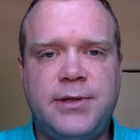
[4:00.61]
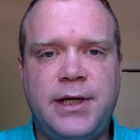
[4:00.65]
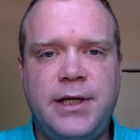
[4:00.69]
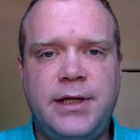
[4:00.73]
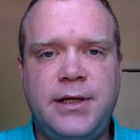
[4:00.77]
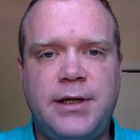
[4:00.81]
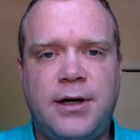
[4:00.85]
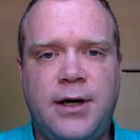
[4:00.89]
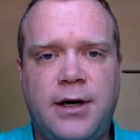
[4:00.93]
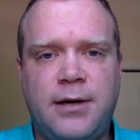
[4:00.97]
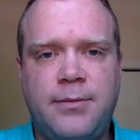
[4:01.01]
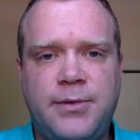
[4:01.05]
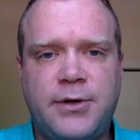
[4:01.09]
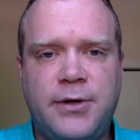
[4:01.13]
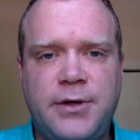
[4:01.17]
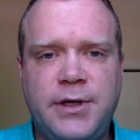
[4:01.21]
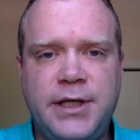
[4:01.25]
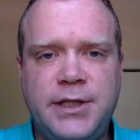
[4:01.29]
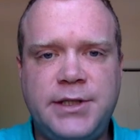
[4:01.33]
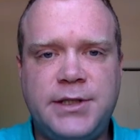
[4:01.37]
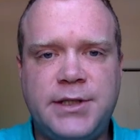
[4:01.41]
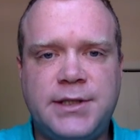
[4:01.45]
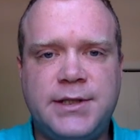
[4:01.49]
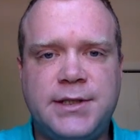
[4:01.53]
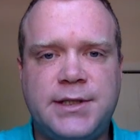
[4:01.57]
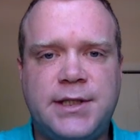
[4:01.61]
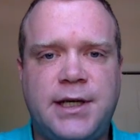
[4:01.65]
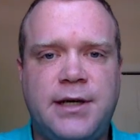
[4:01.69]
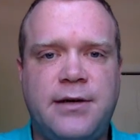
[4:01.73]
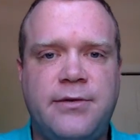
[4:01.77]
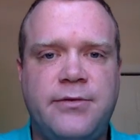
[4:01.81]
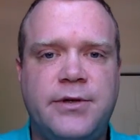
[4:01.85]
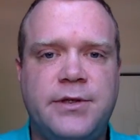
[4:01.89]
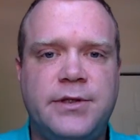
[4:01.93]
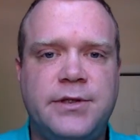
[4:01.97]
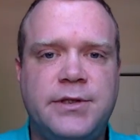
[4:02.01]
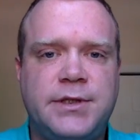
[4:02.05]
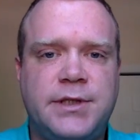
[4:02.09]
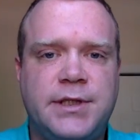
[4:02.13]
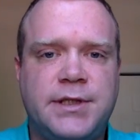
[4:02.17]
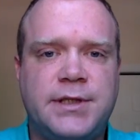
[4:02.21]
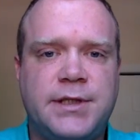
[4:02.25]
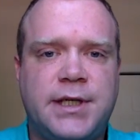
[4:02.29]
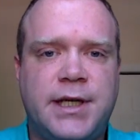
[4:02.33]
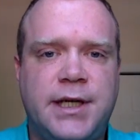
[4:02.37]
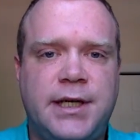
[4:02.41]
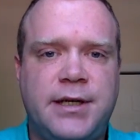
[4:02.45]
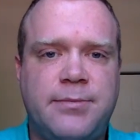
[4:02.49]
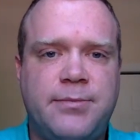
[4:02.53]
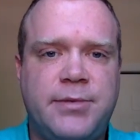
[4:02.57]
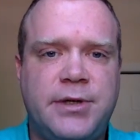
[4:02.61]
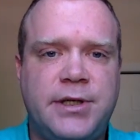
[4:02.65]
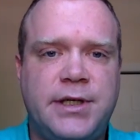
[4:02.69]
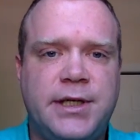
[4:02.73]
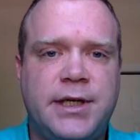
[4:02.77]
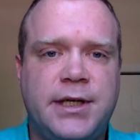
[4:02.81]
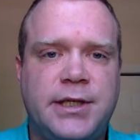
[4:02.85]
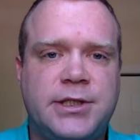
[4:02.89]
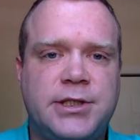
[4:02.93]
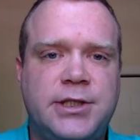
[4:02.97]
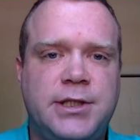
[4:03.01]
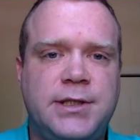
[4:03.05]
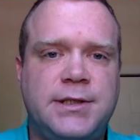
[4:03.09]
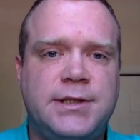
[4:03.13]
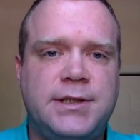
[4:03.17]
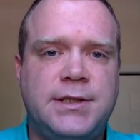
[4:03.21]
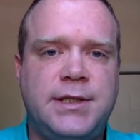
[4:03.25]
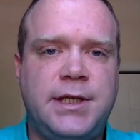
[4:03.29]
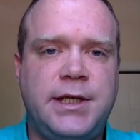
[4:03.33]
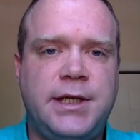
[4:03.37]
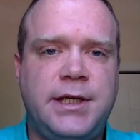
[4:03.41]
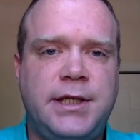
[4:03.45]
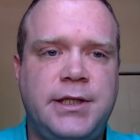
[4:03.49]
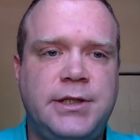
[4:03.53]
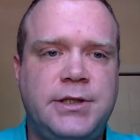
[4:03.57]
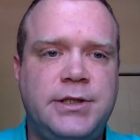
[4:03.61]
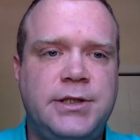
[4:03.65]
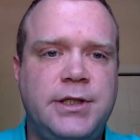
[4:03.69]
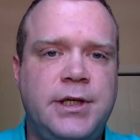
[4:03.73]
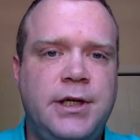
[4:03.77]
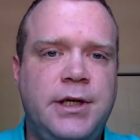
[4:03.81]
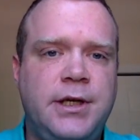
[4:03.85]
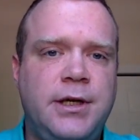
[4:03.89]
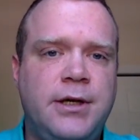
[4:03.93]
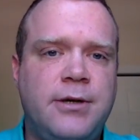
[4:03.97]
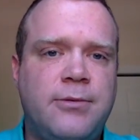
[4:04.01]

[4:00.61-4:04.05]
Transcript: right? Operations covers this kind of production stage